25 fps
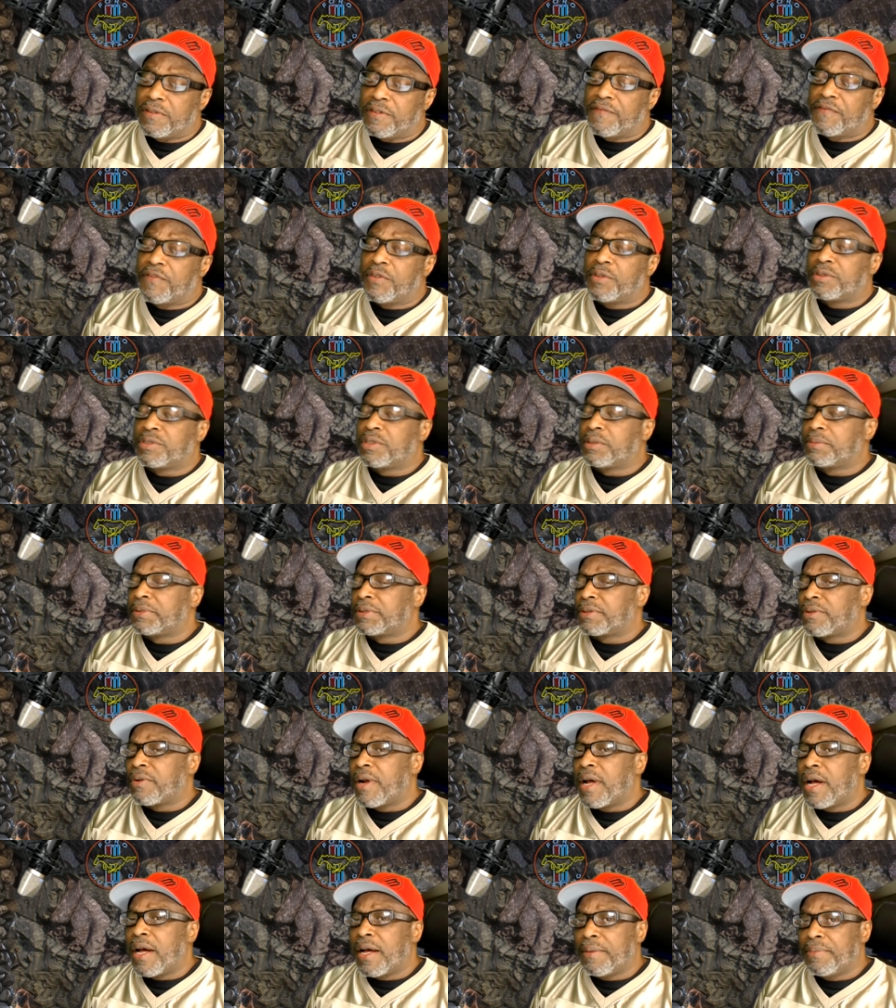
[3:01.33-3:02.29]
if you
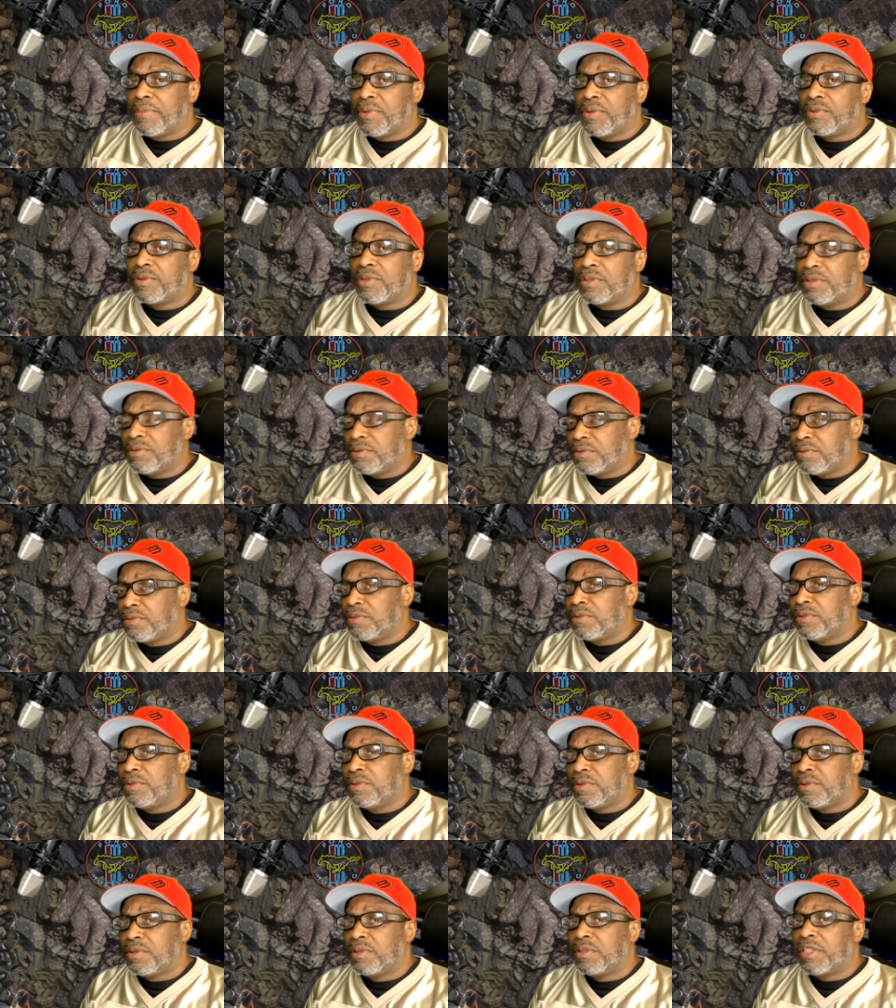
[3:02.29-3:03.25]
subscribe you can
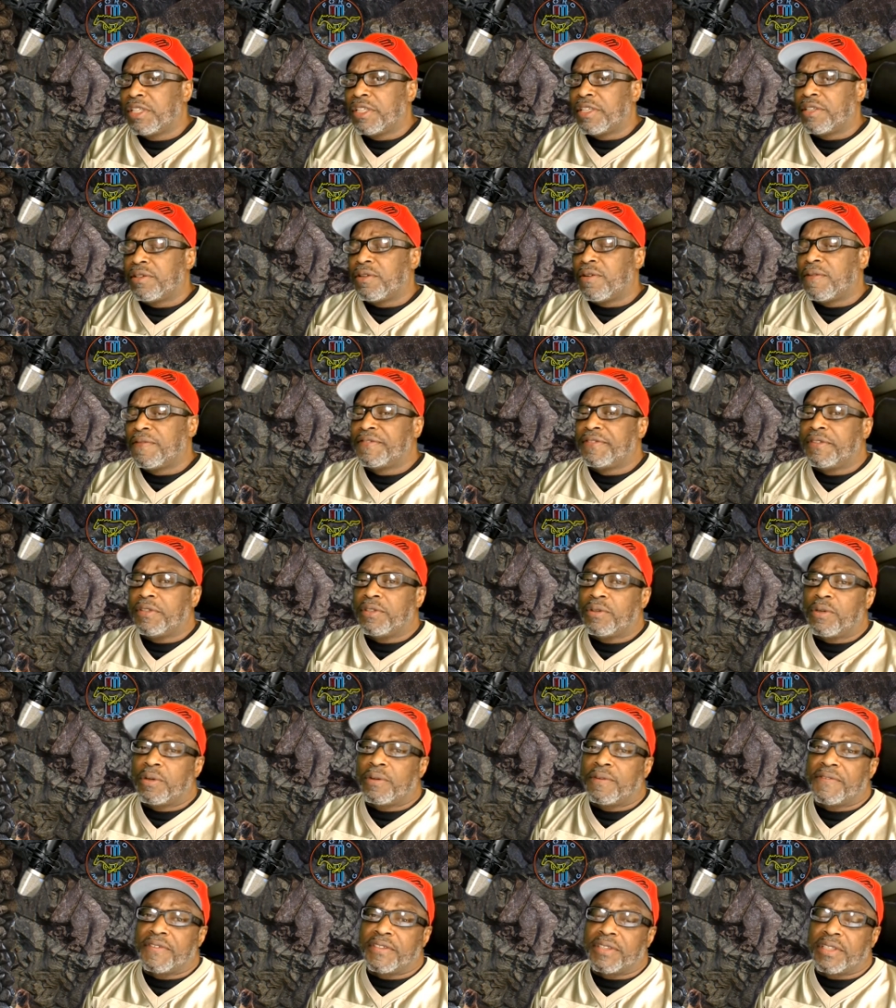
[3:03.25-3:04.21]
get a
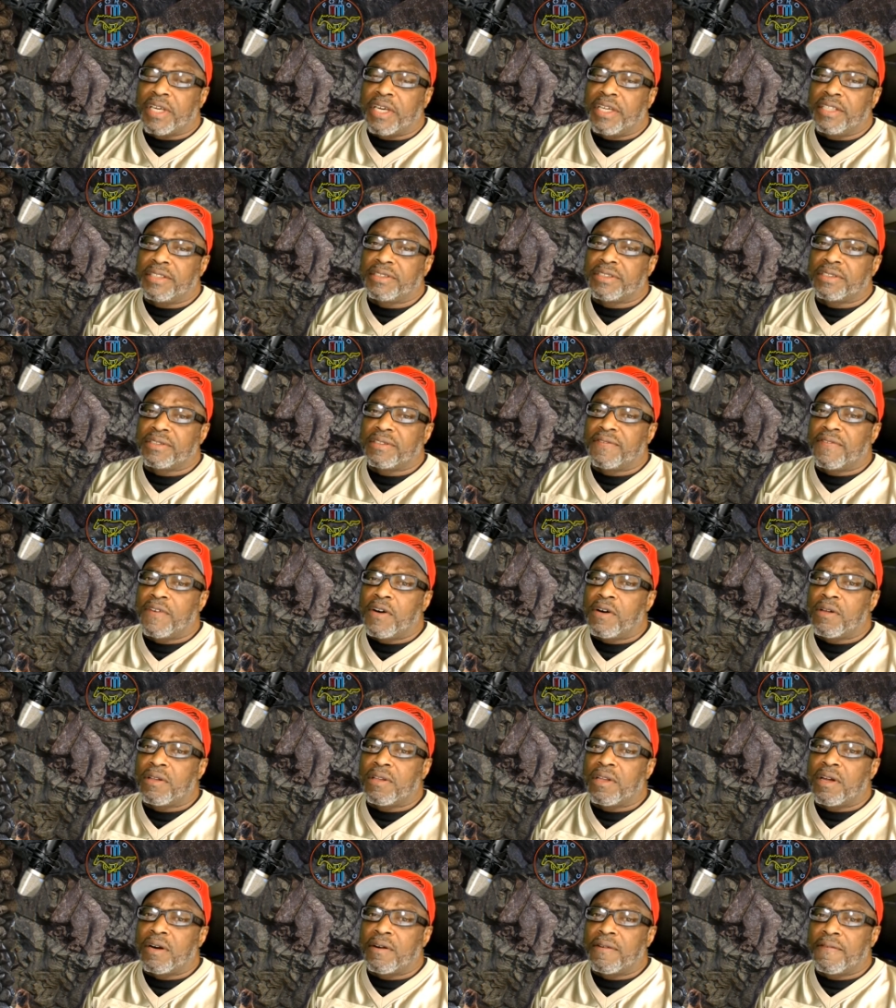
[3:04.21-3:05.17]
notification of
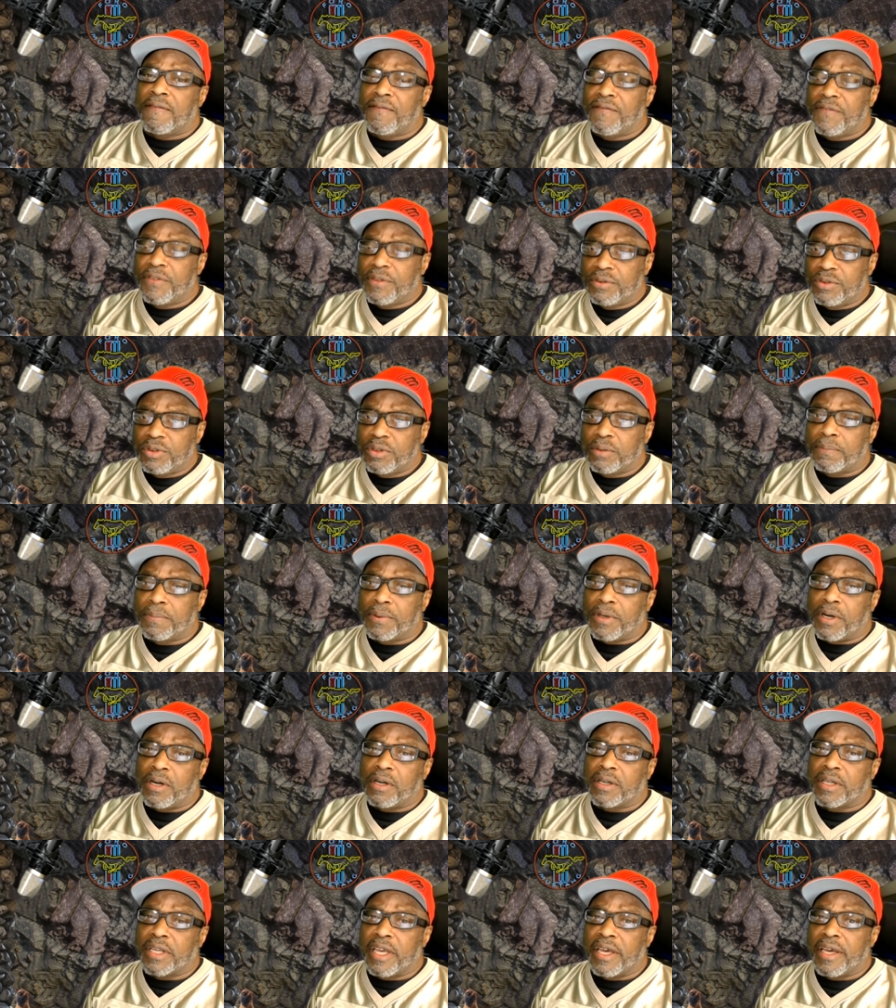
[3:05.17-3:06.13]
all our future
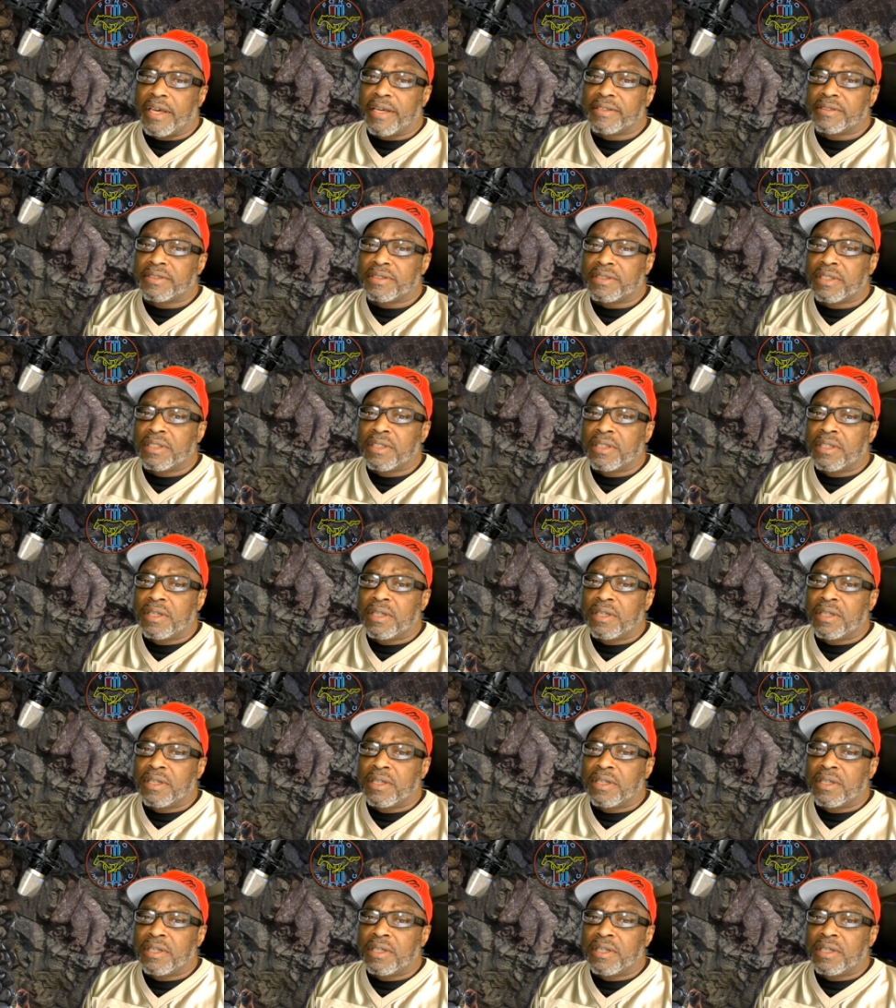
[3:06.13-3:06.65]
broadcasts,